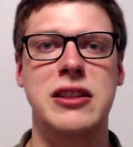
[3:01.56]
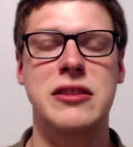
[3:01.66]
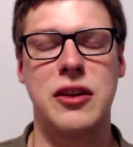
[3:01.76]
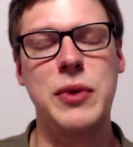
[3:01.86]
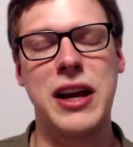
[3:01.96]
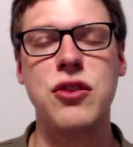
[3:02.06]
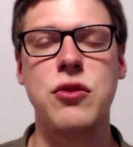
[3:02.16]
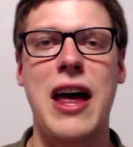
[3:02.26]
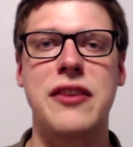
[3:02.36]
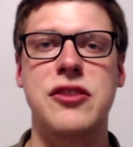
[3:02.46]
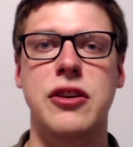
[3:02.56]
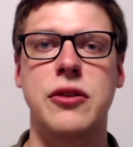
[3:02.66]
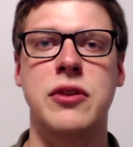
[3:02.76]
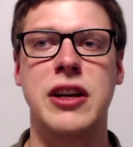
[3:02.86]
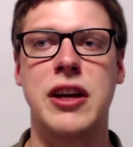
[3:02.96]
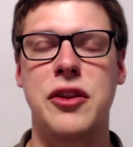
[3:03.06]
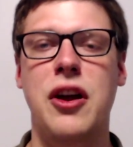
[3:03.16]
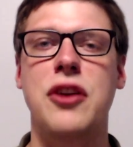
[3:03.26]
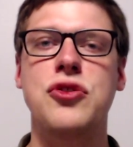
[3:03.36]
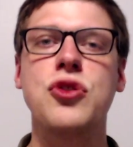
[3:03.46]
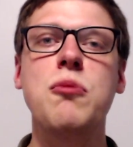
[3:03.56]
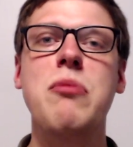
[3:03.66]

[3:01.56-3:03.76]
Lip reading: and we can do that too. There are 2